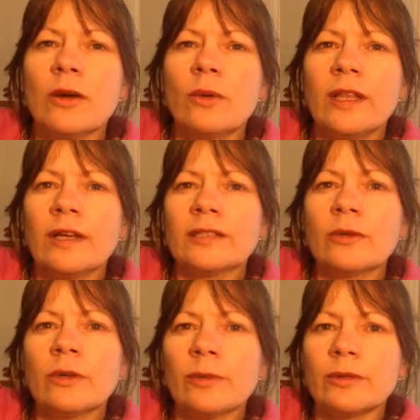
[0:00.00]
weight loss
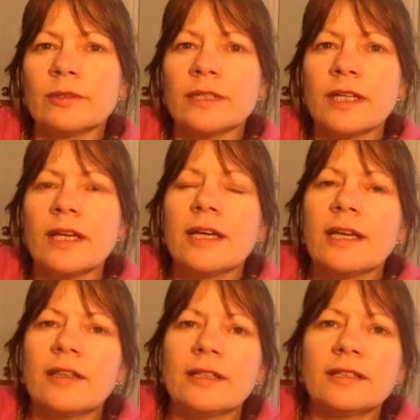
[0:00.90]
hormones
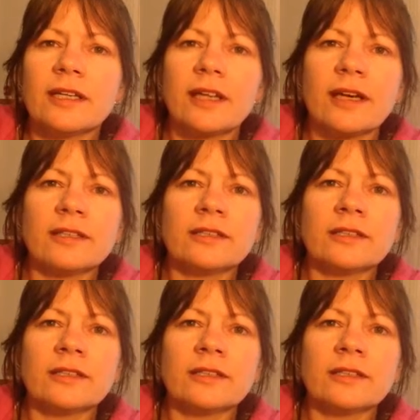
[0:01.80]
and things like that.